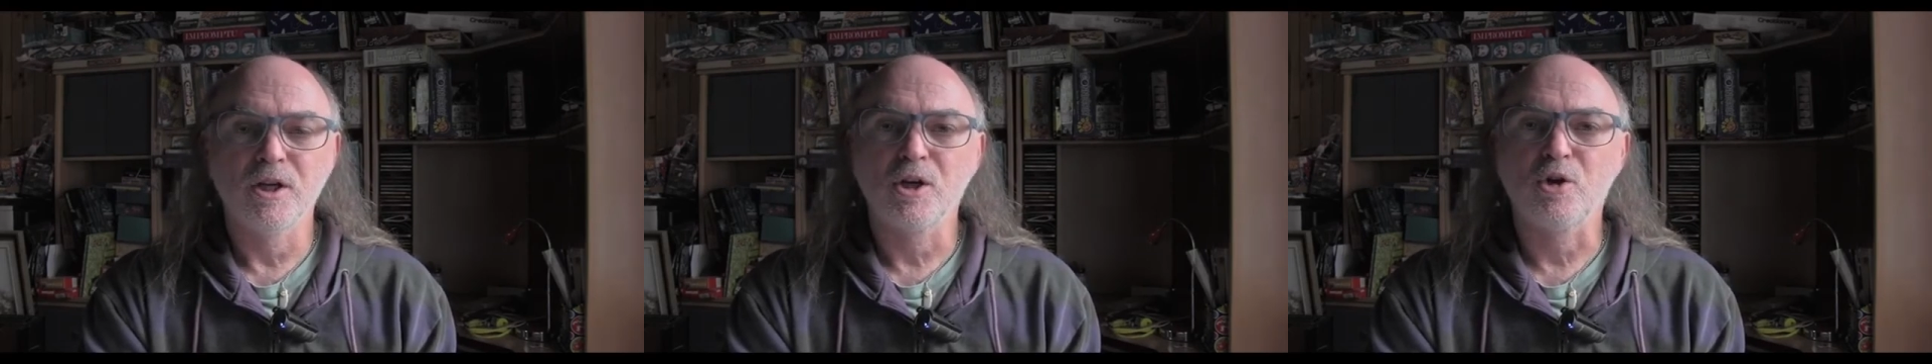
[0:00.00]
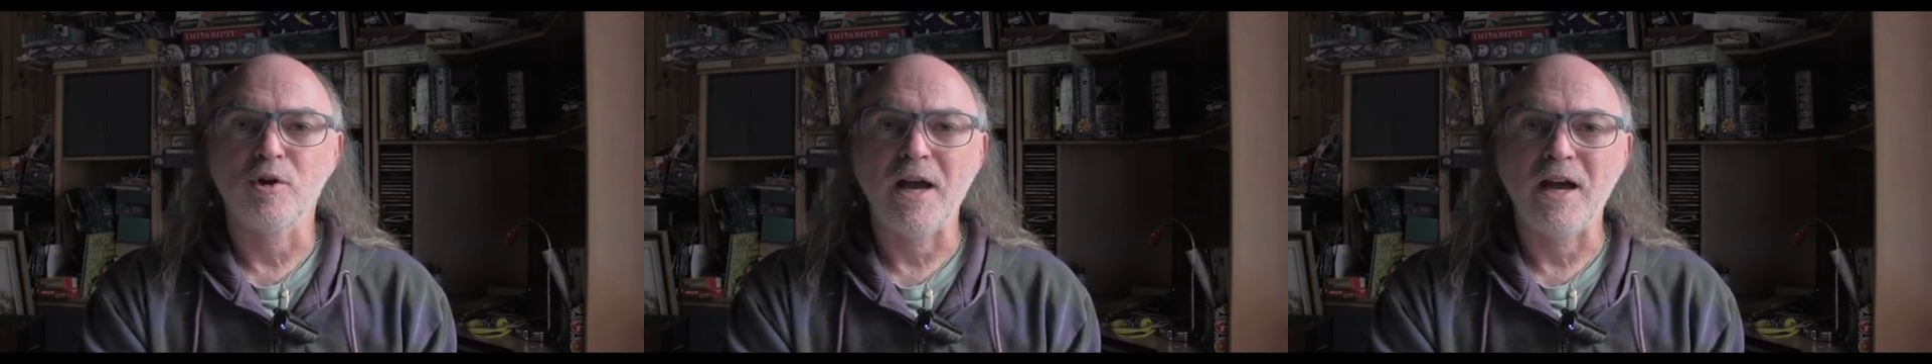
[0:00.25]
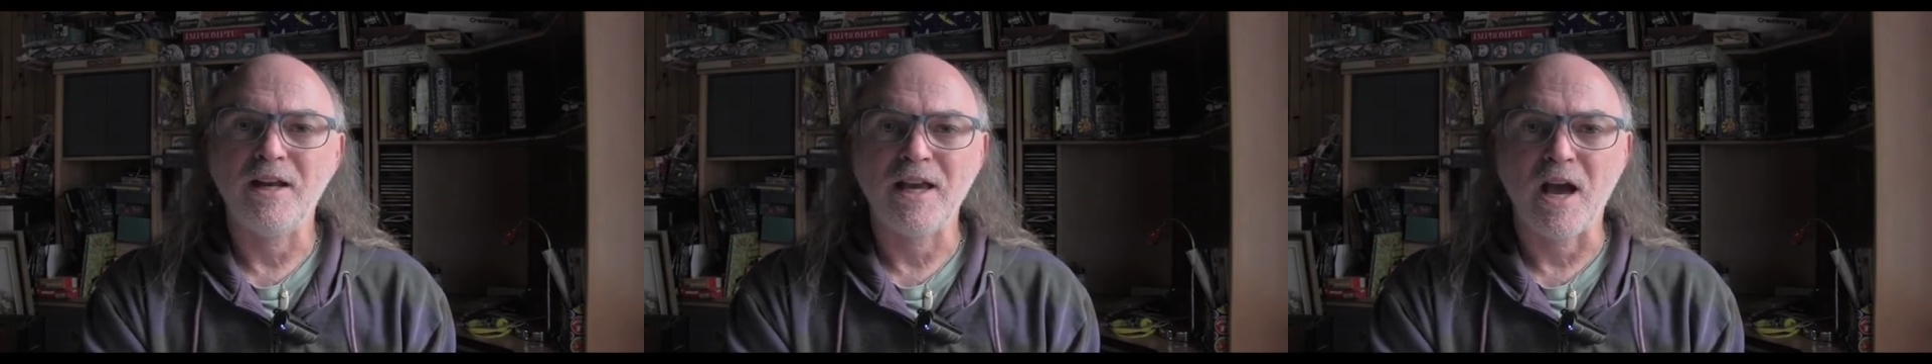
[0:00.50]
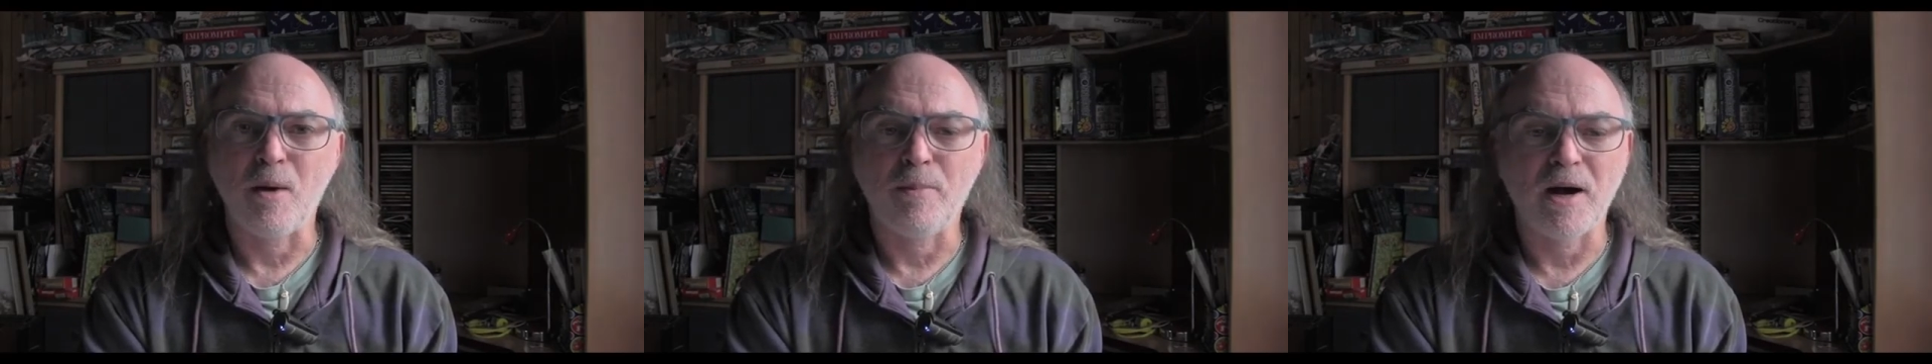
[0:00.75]

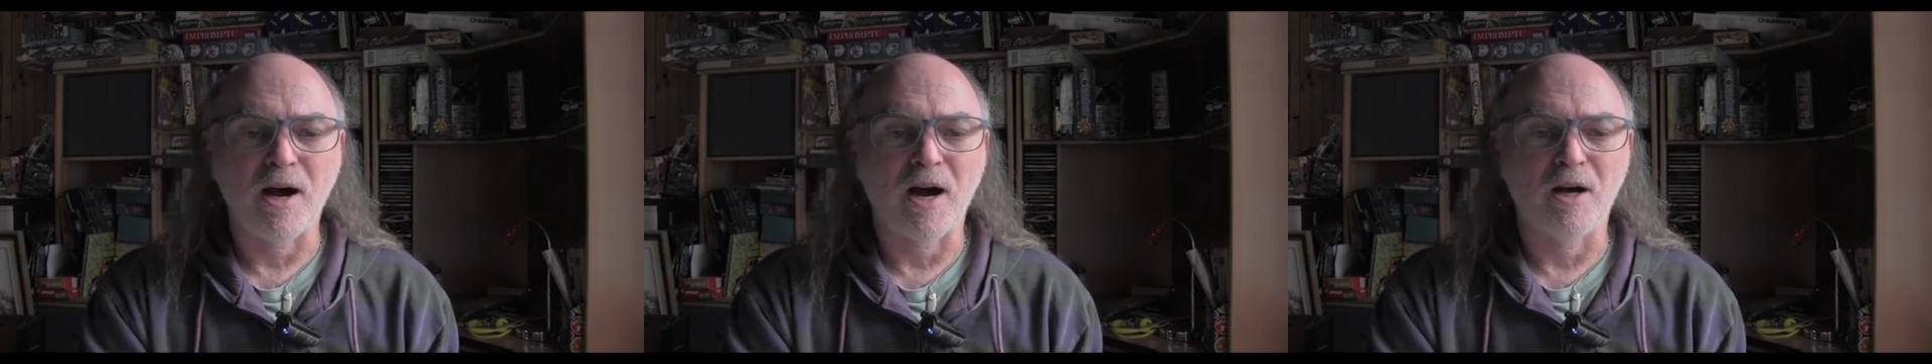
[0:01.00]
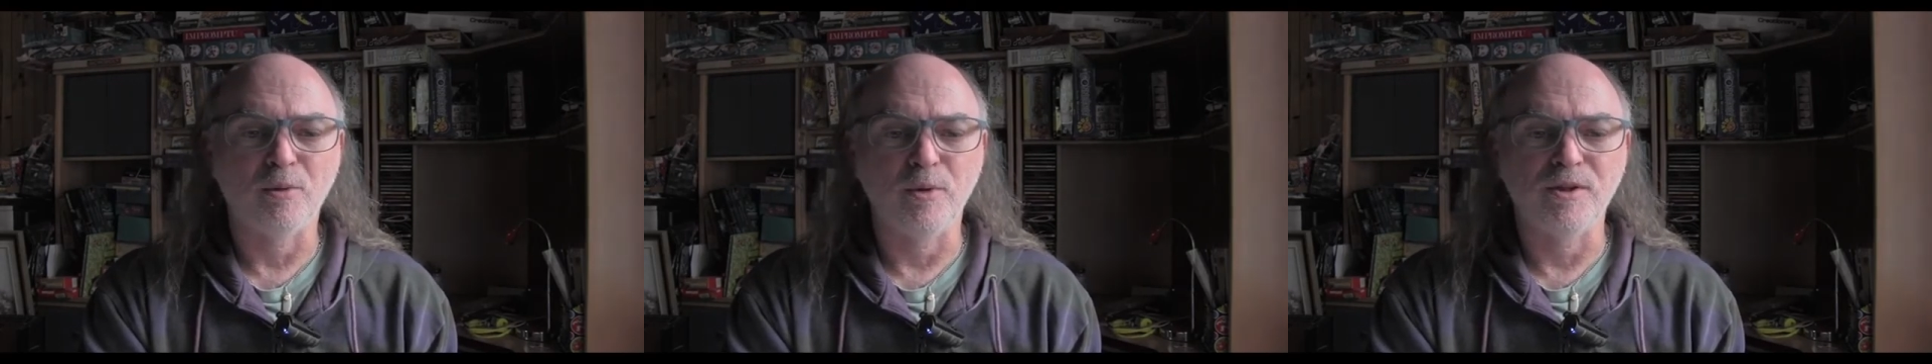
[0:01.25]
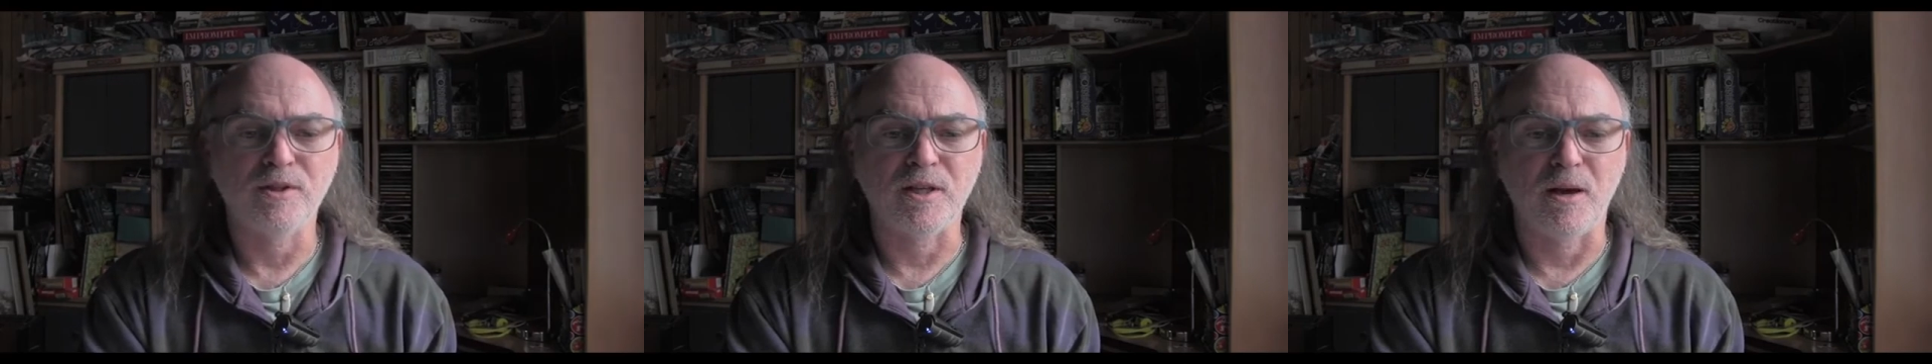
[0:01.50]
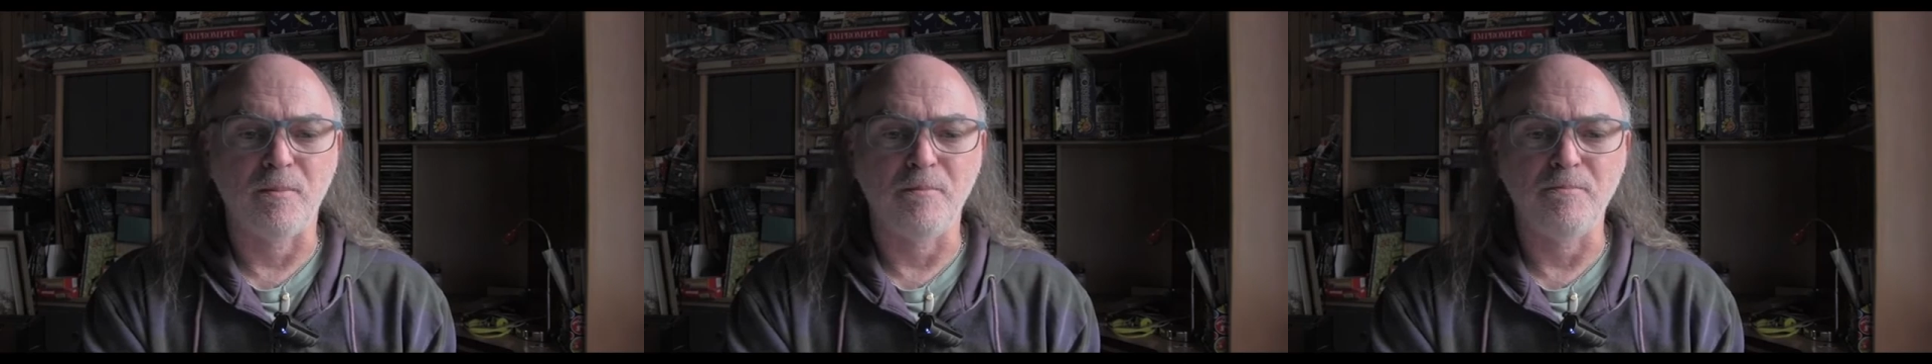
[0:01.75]
creating our path with
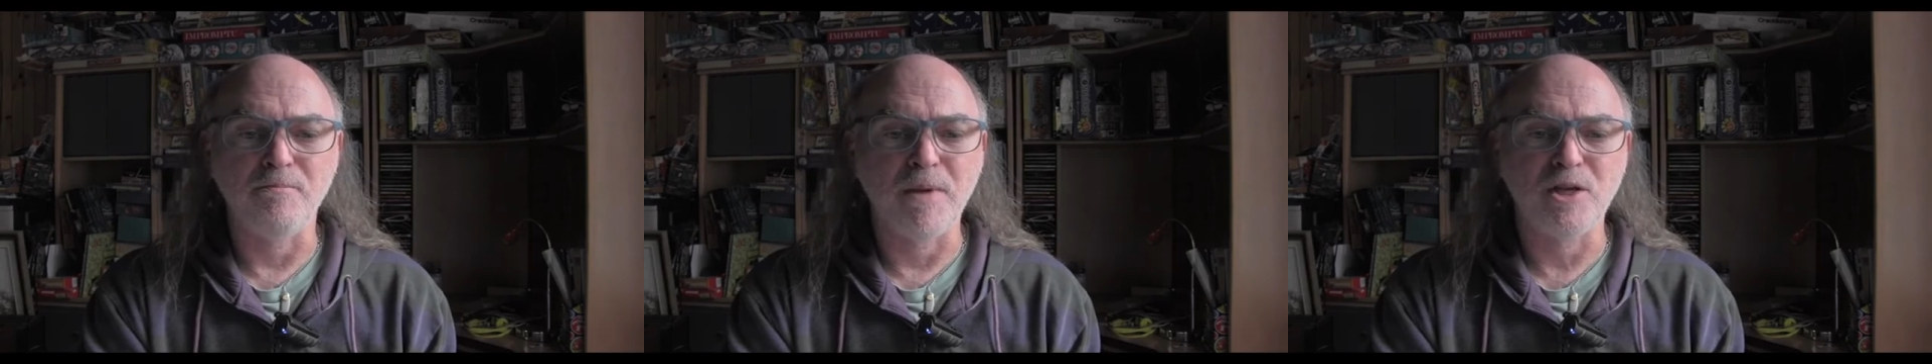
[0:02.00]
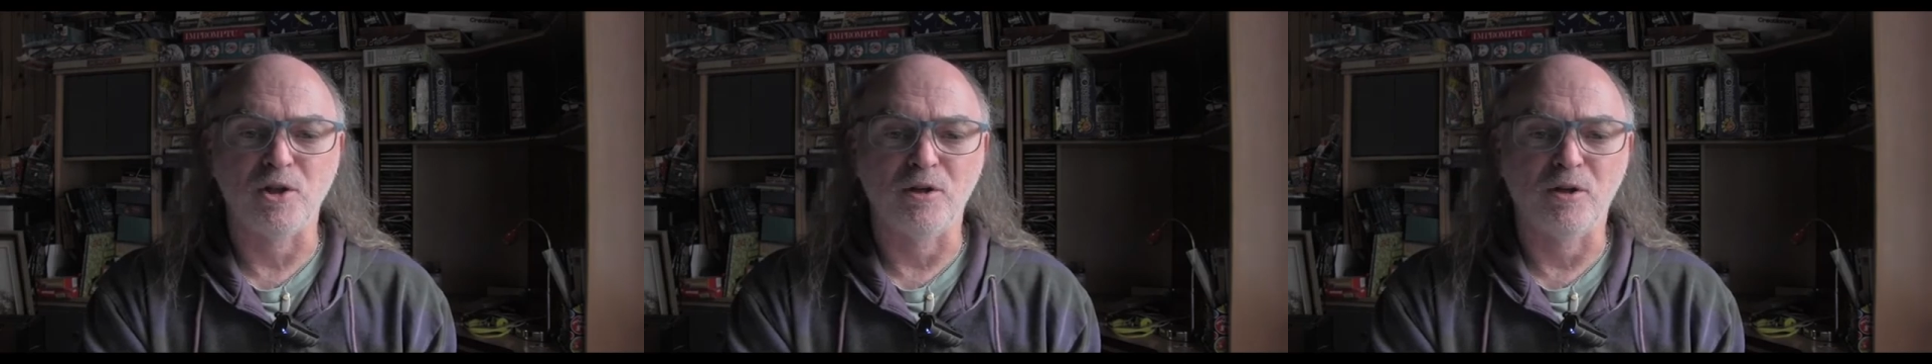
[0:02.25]
some measure